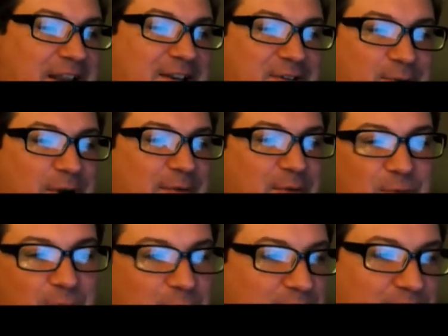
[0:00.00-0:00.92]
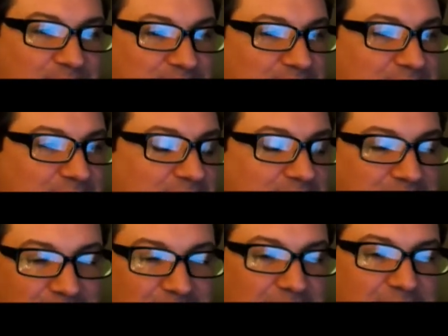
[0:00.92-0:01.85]
And whoever wrote this
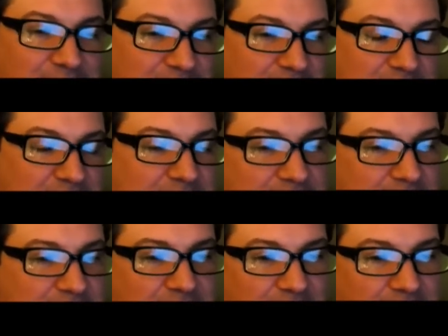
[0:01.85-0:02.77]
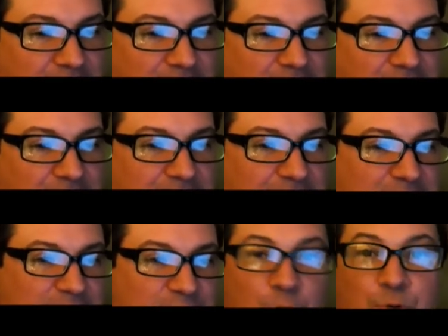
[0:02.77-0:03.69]
clearly
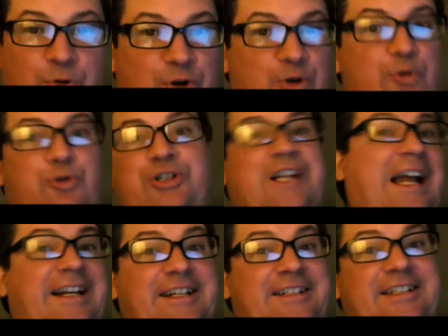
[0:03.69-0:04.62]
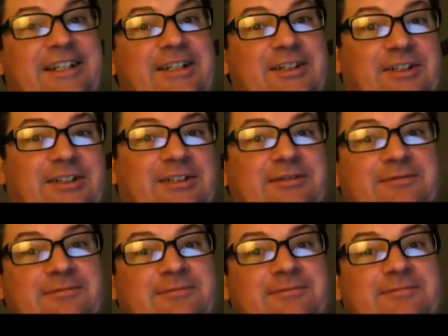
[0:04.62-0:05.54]
don't do
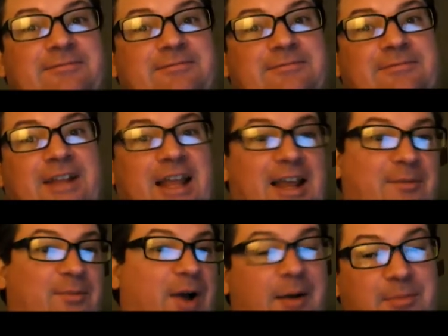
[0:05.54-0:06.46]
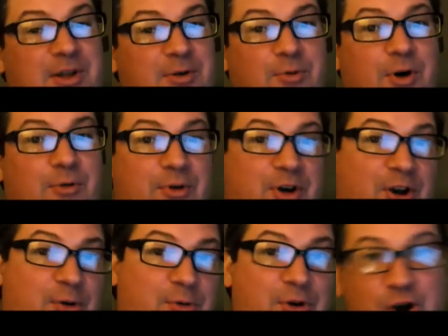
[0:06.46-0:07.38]
sentences and probably won't
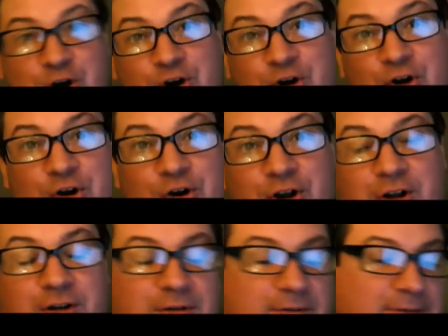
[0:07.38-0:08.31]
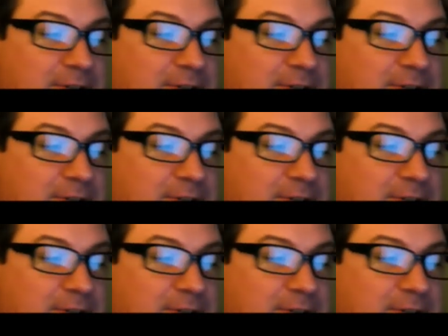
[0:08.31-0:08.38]
know nerd.